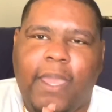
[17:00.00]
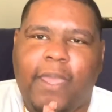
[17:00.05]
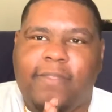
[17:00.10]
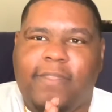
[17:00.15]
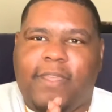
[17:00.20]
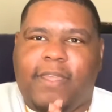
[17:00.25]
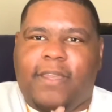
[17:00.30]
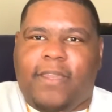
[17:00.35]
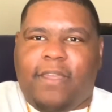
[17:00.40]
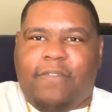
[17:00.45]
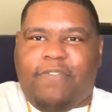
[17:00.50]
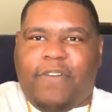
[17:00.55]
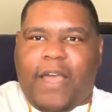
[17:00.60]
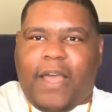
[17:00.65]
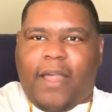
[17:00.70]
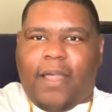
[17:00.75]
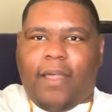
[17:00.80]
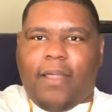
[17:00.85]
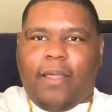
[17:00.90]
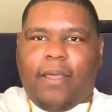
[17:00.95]
then if
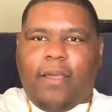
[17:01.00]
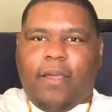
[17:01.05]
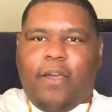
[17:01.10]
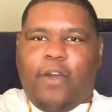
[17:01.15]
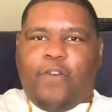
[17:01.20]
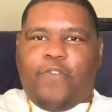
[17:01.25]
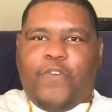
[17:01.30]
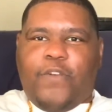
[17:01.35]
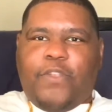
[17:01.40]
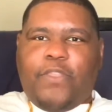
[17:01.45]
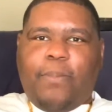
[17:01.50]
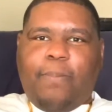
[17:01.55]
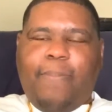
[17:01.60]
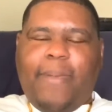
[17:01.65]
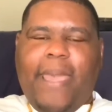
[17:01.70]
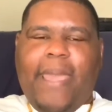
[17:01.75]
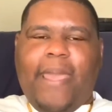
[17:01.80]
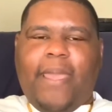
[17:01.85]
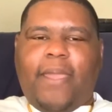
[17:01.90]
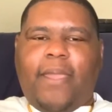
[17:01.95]
I go further
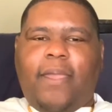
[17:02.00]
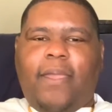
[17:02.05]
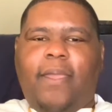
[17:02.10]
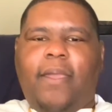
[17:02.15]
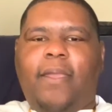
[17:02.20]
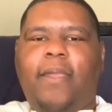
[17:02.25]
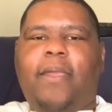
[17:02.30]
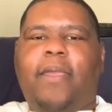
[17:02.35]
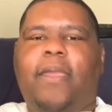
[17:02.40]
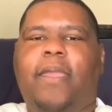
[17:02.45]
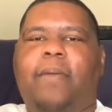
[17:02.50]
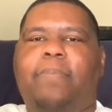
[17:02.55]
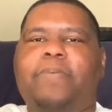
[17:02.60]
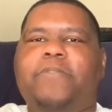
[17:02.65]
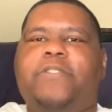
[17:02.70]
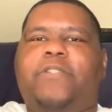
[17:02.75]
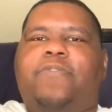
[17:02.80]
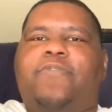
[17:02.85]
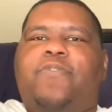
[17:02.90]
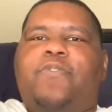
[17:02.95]
back and
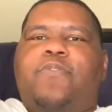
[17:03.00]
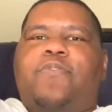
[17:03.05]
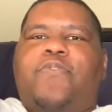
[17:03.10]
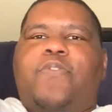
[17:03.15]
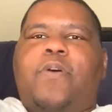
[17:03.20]
push the food